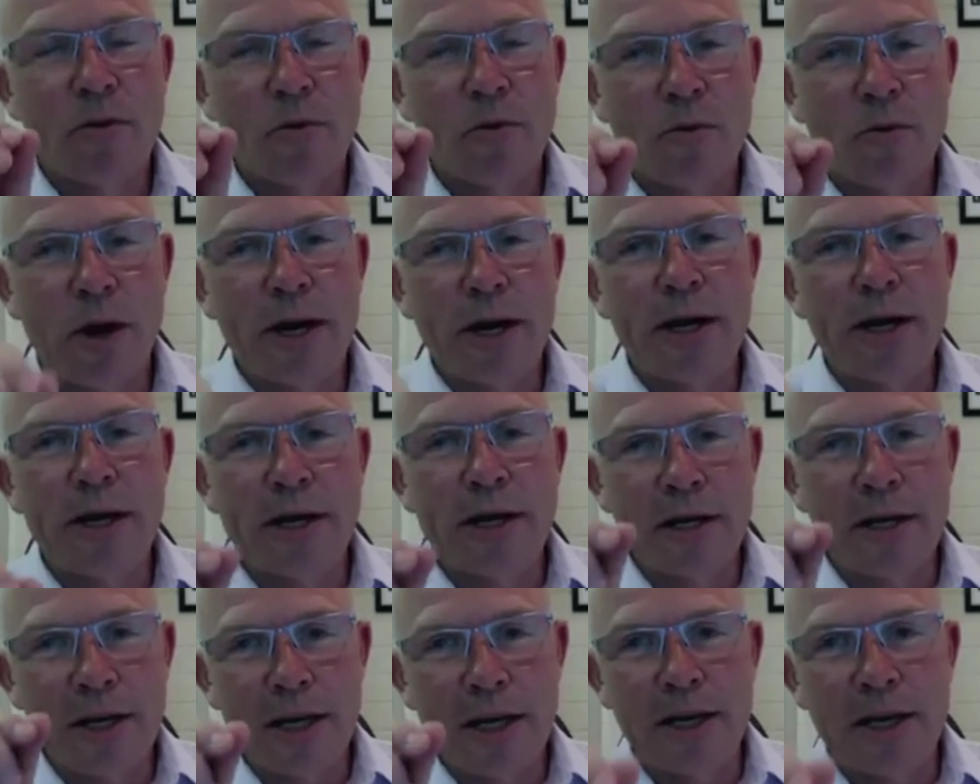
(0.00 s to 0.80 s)

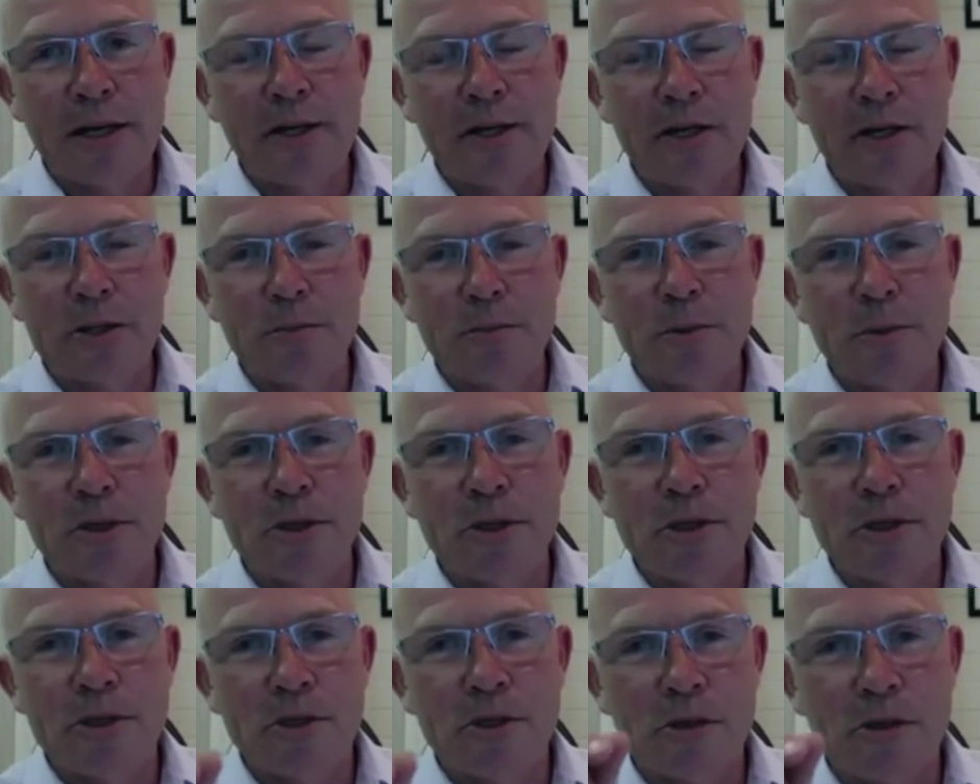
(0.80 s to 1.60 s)
running and getting this
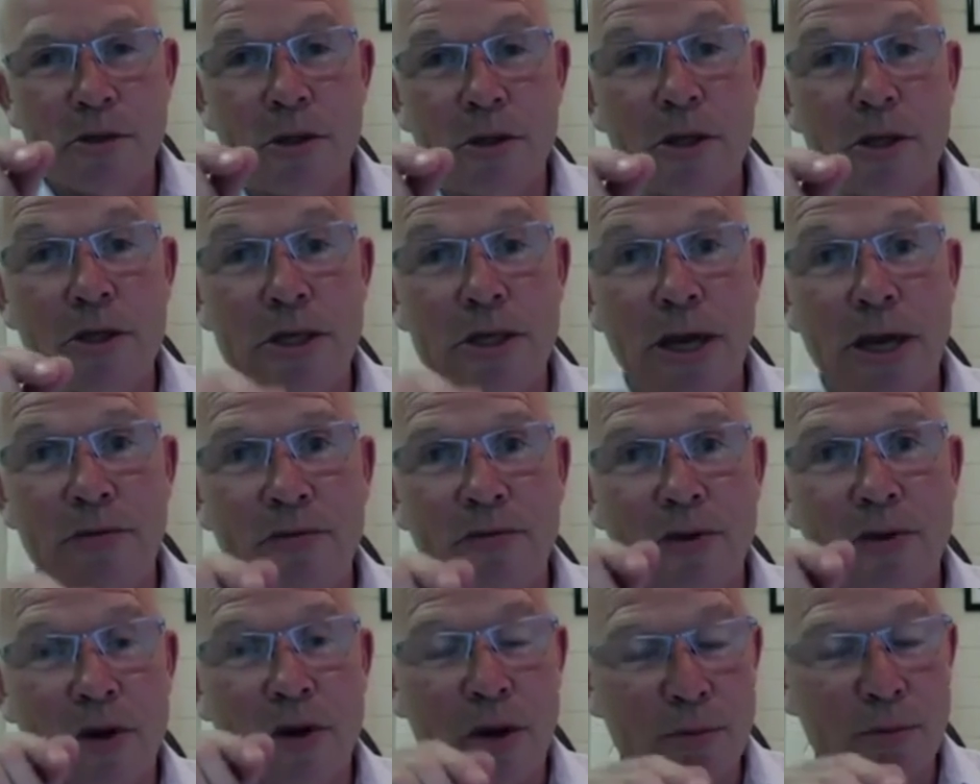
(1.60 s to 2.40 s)
business through the
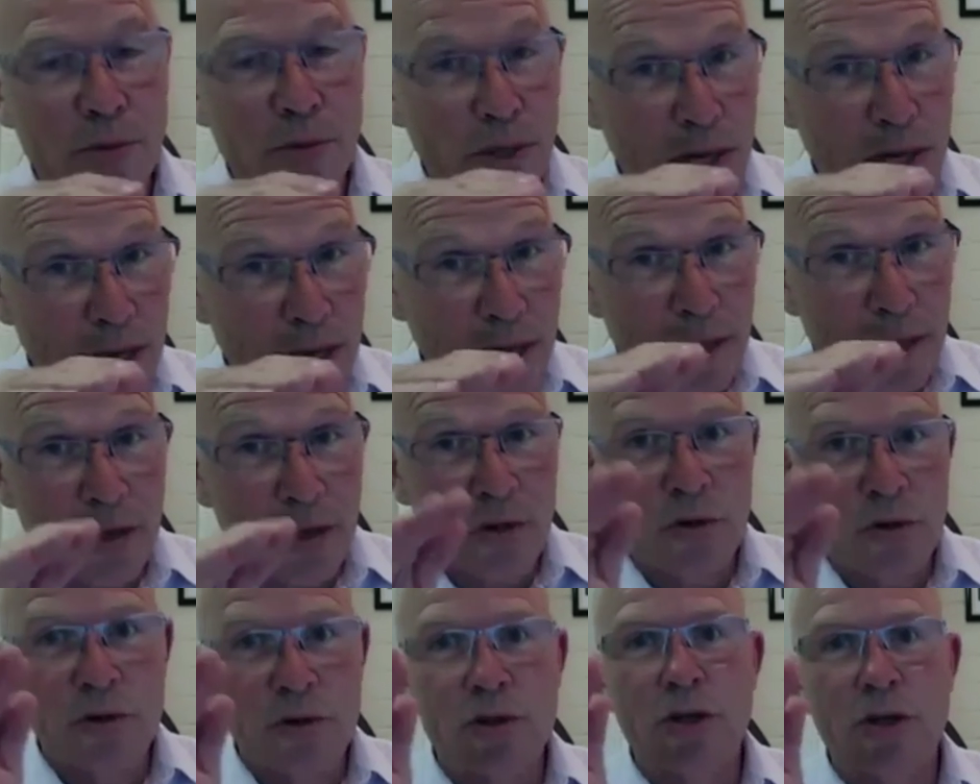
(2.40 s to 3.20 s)
tough times, and now the
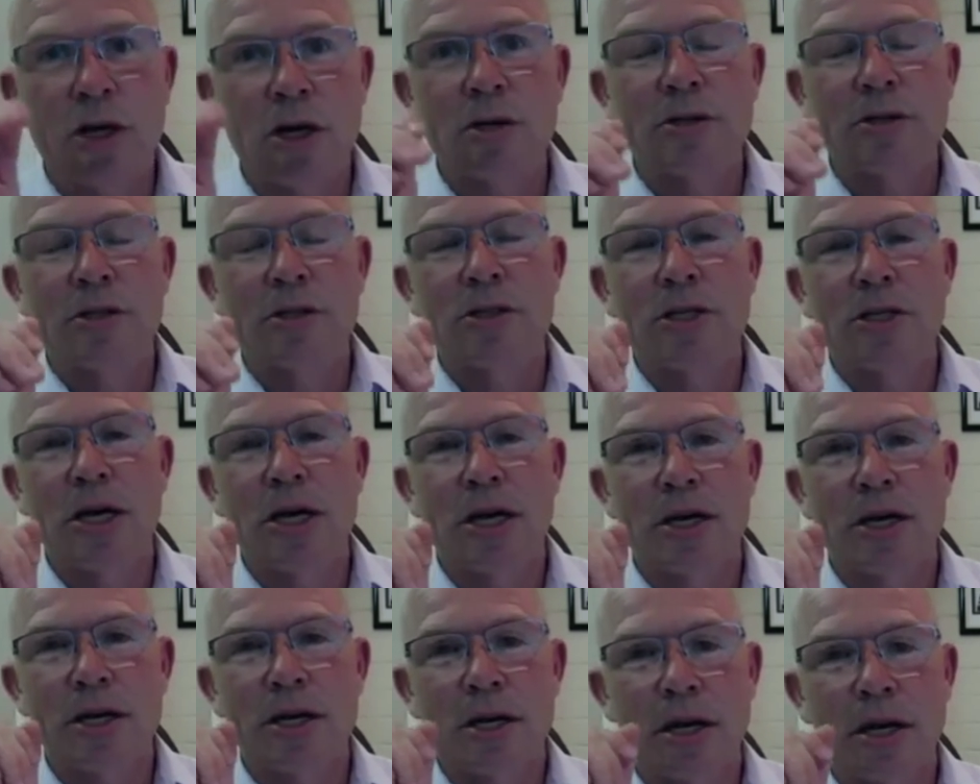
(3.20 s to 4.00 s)
good times are
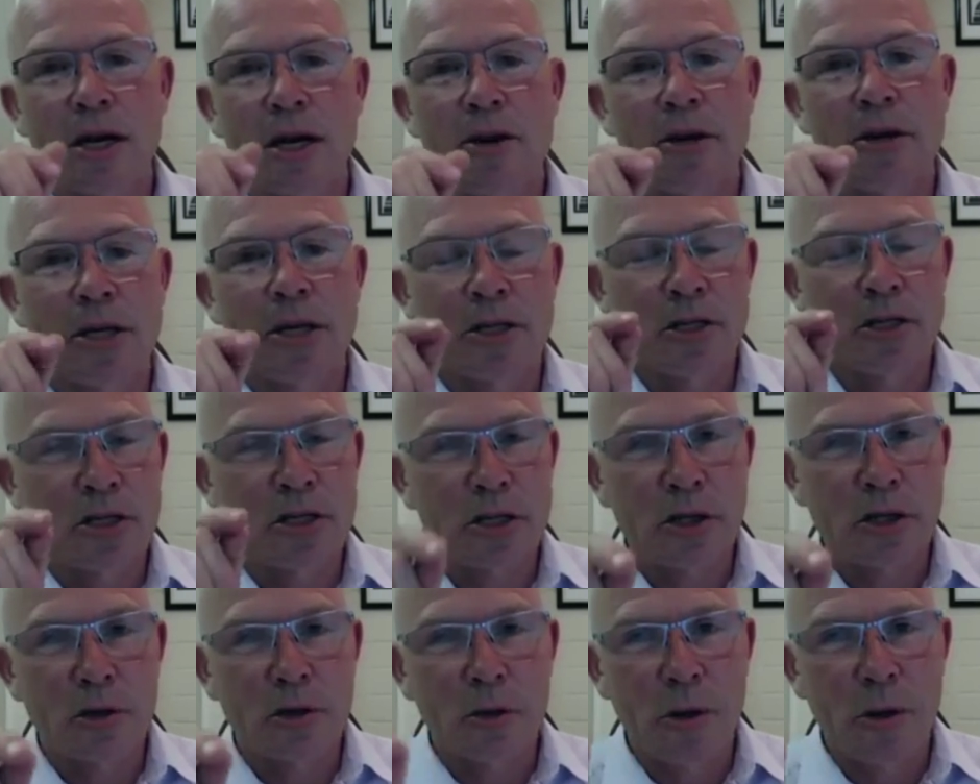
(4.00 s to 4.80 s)
starting to go, and he's
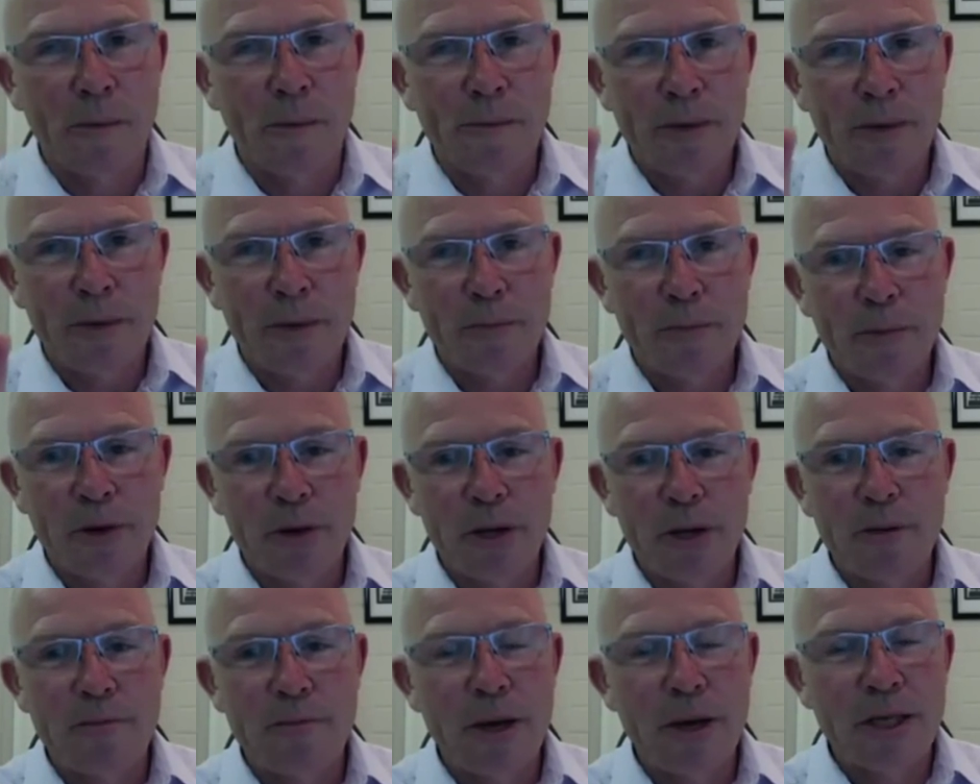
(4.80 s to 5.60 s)
still
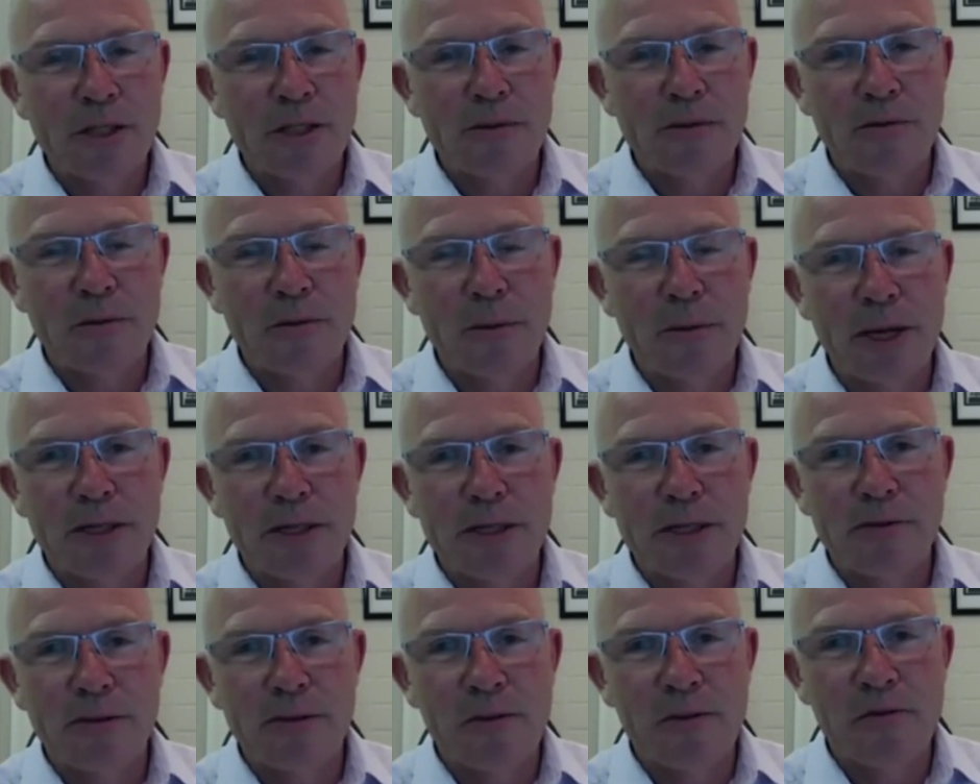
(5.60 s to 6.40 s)
putting massive
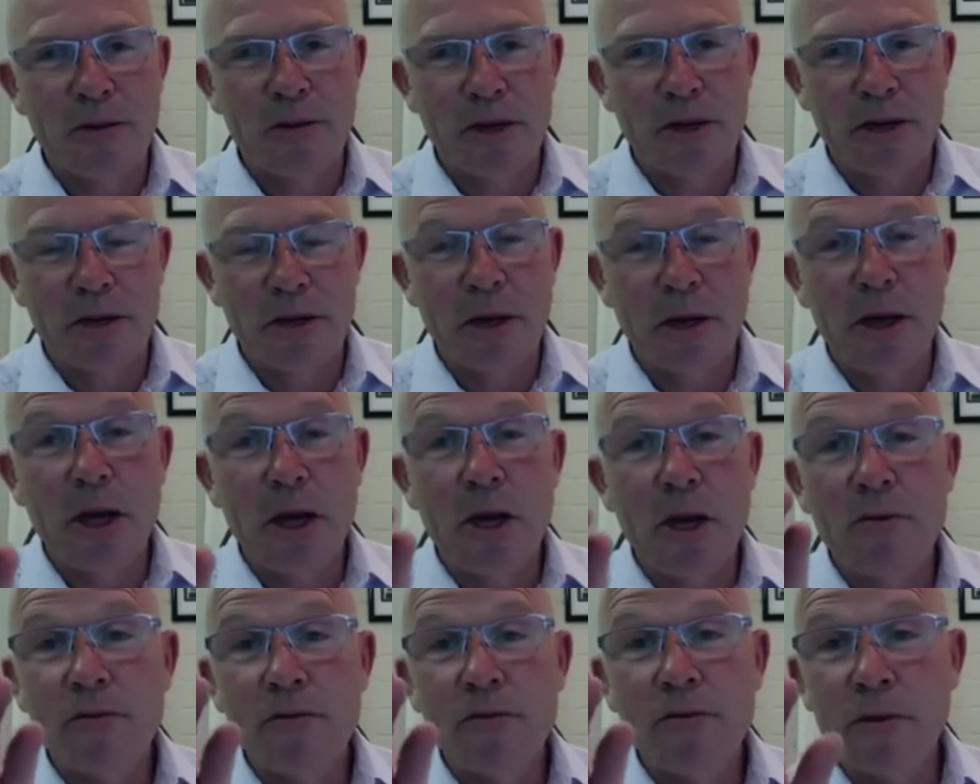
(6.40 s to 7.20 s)
amounts of effort in
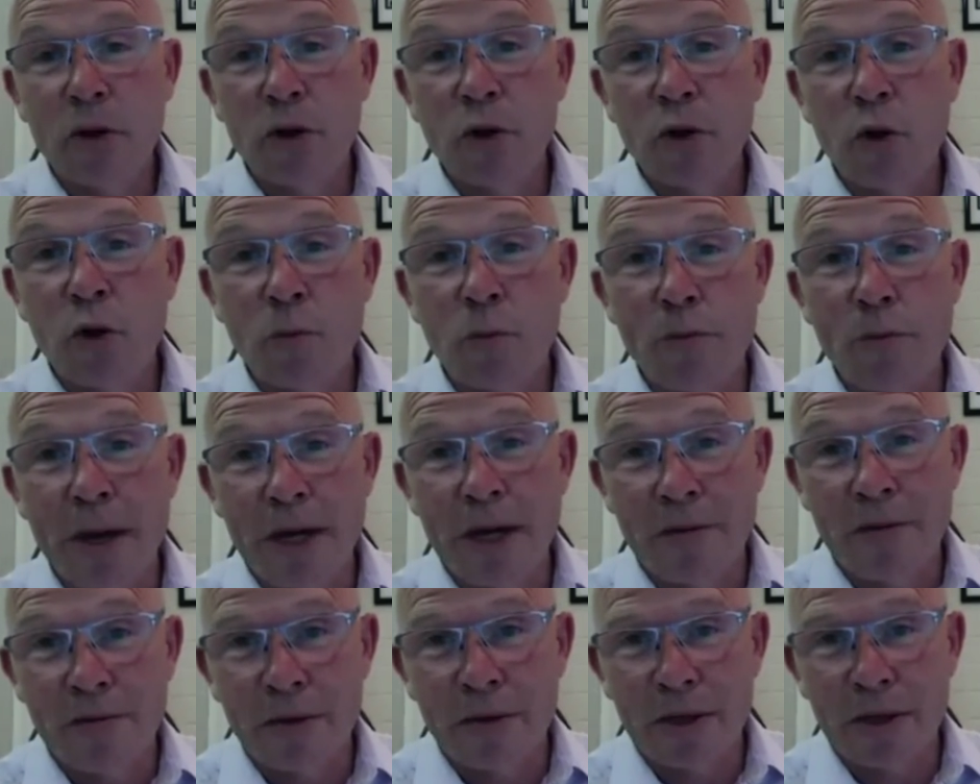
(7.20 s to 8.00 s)
for your
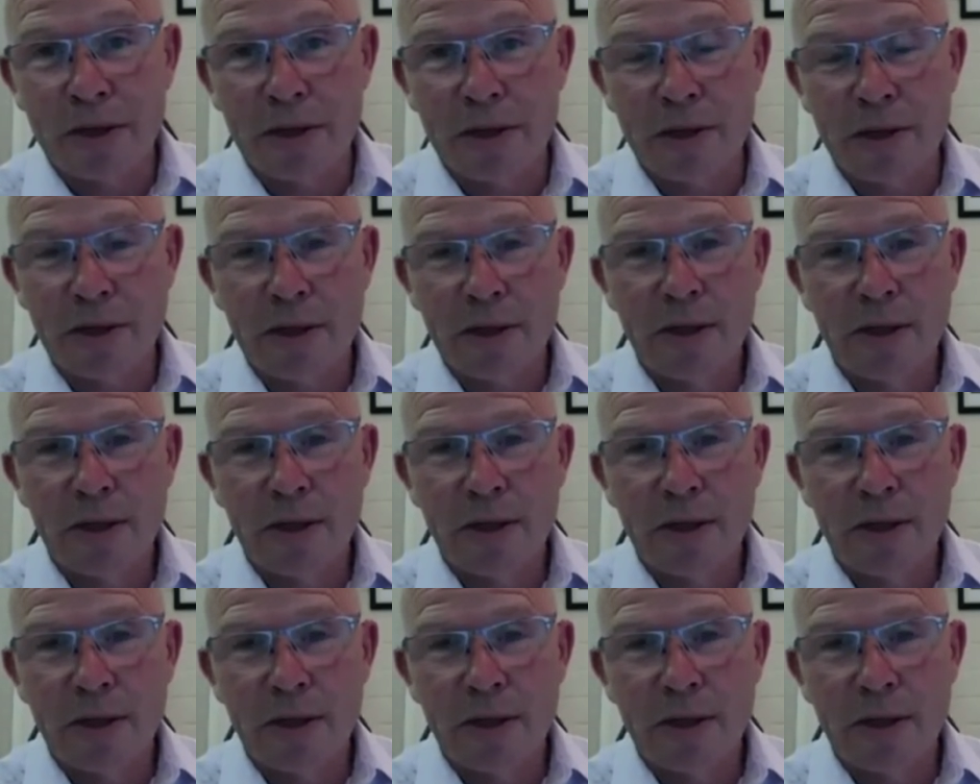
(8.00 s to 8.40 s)
benefit.